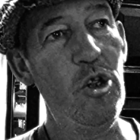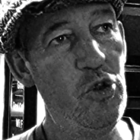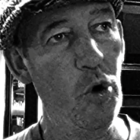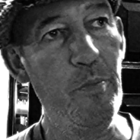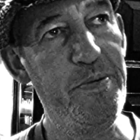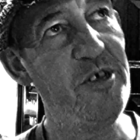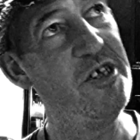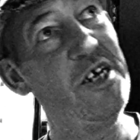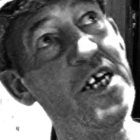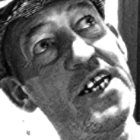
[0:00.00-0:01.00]
dumpers
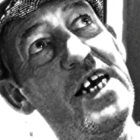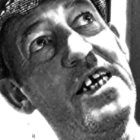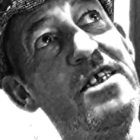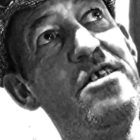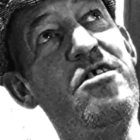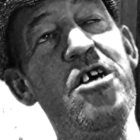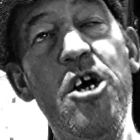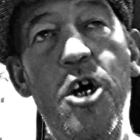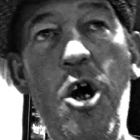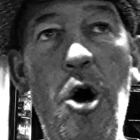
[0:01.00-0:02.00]
and cranes,
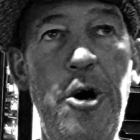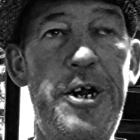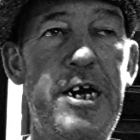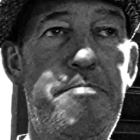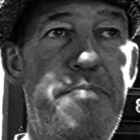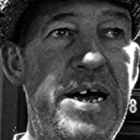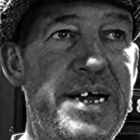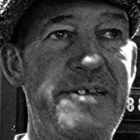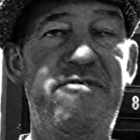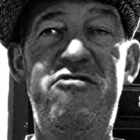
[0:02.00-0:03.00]
concrete
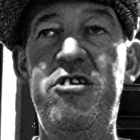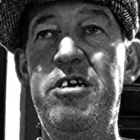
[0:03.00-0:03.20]
bins,